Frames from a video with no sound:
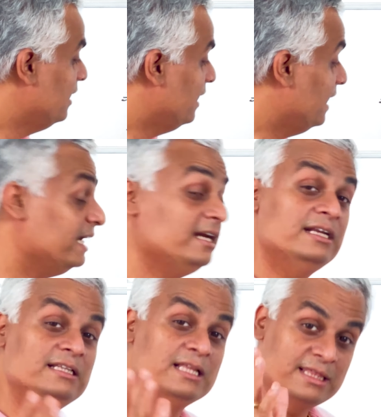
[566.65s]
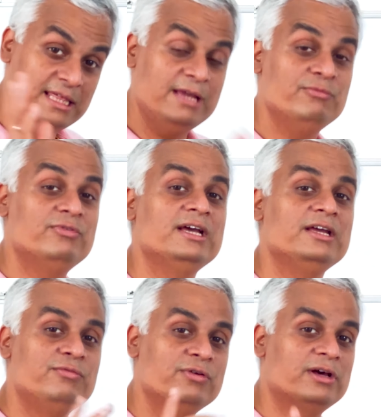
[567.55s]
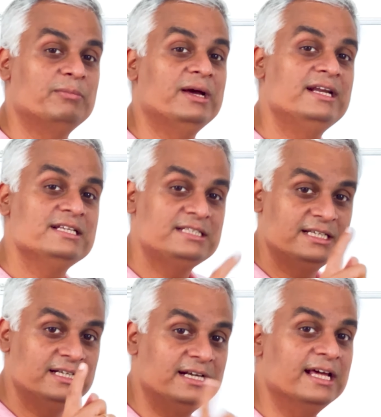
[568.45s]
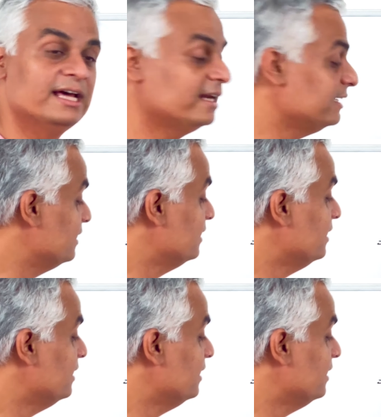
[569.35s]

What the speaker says: And the same way, if you are managed direct,